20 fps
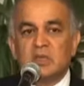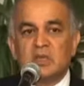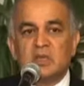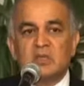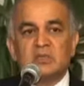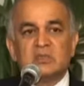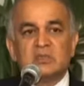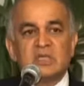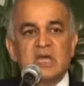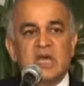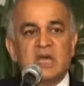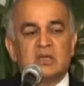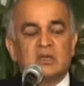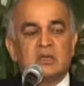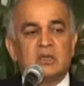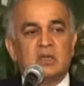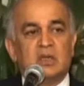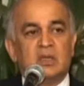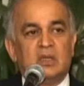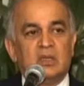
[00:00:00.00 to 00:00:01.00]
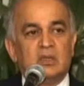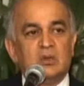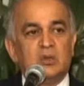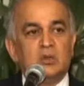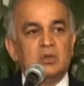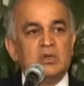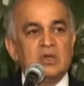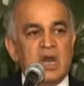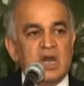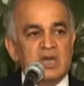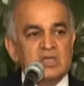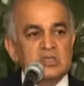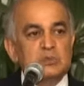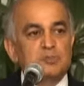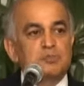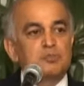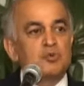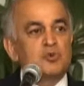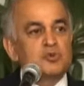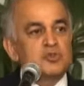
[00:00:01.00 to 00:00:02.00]
is that it does
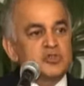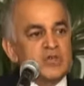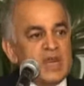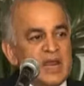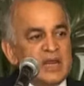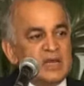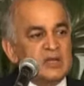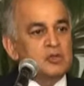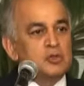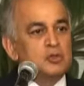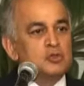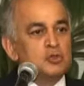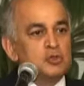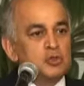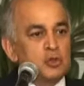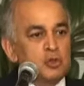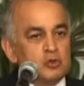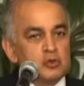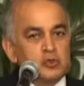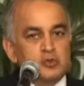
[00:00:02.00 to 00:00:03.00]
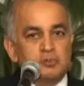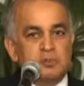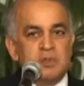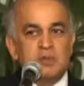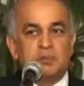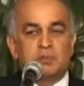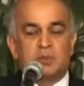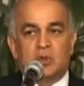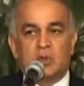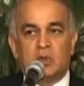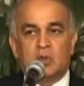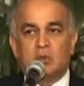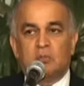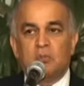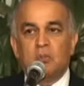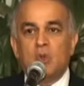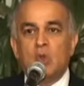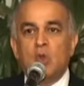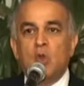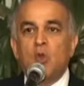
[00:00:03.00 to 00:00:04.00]
protect those people